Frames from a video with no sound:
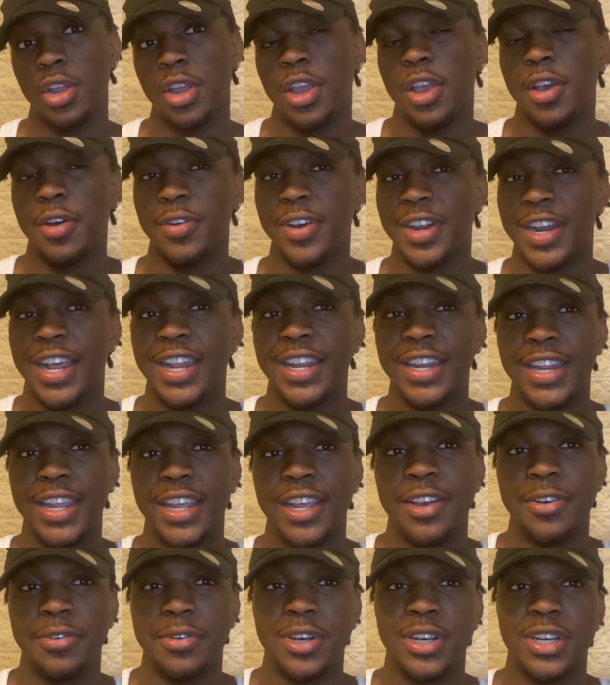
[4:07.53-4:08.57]
what I did
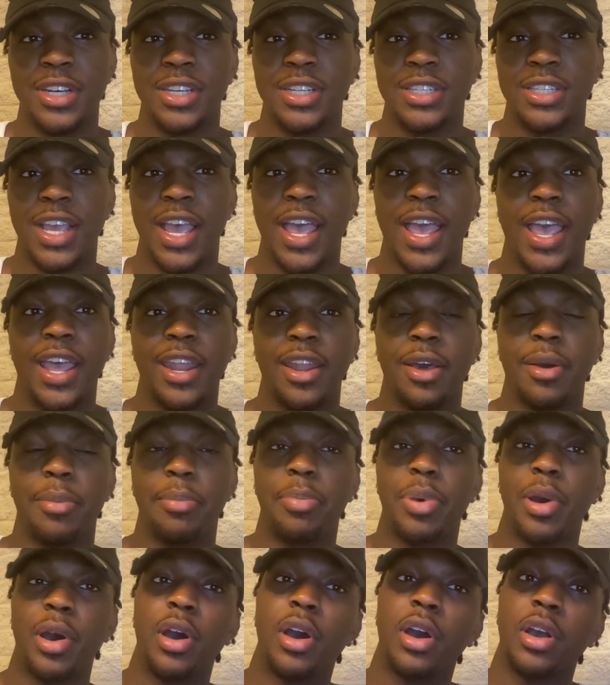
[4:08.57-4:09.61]
was I had to
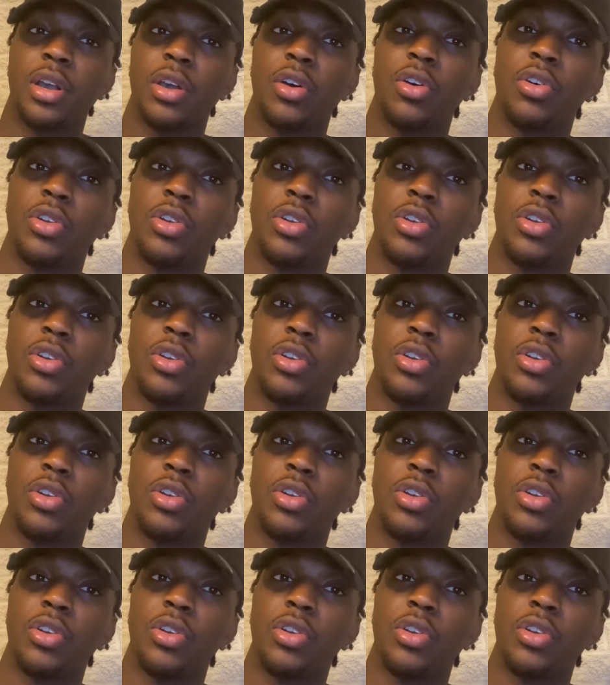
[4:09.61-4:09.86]
park on